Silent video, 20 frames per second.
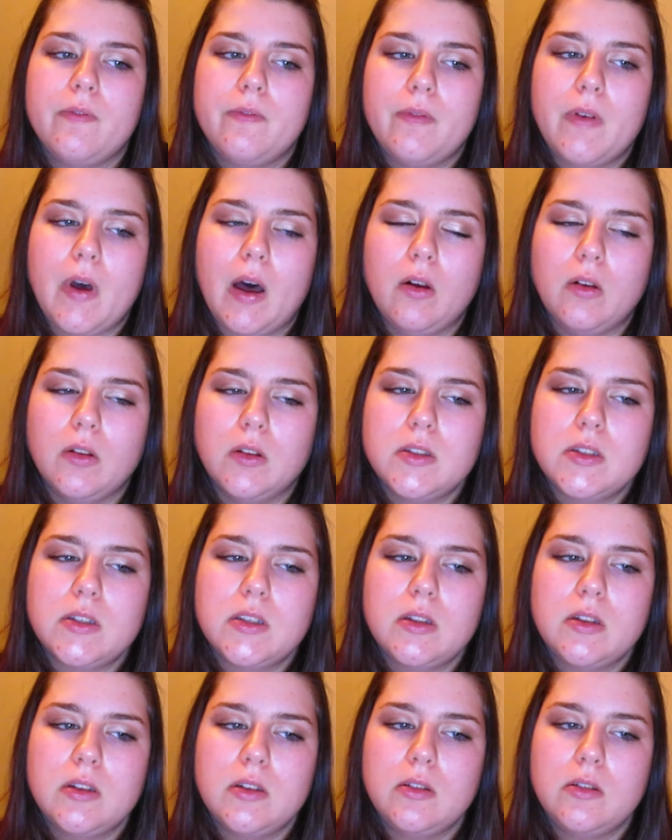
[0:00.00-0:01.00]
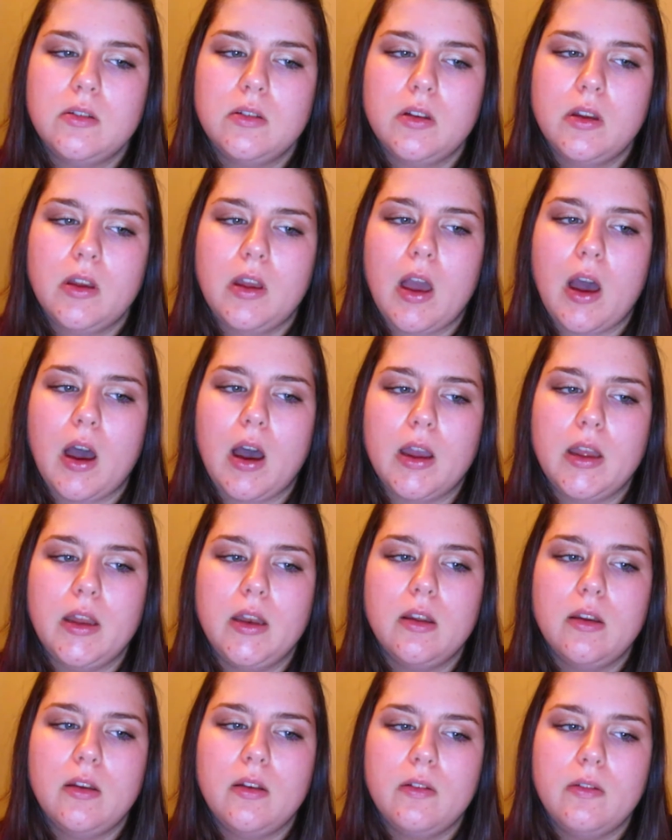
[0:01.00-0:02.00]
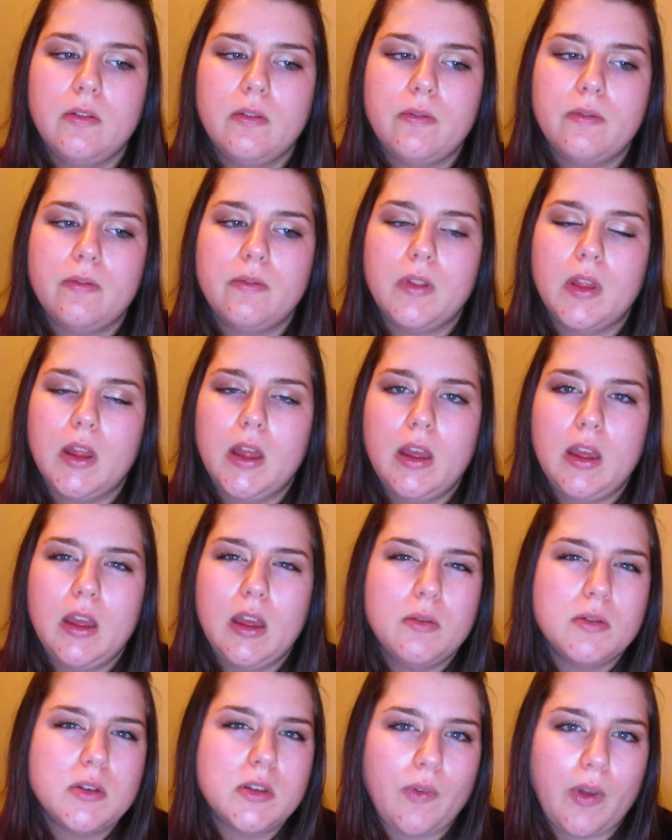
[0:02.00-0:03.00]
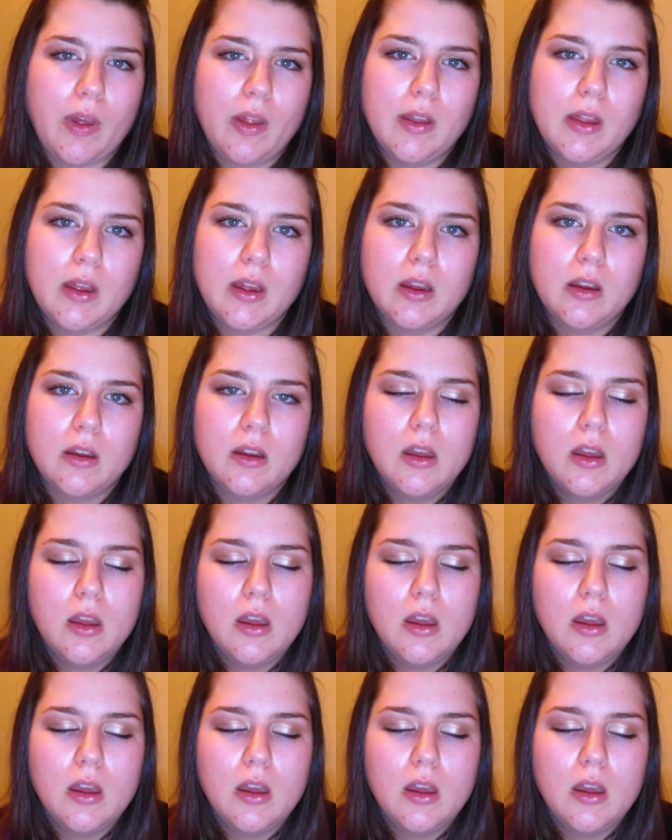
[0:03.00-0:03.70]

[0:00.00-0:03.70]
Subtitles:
felt kind of like he was failing,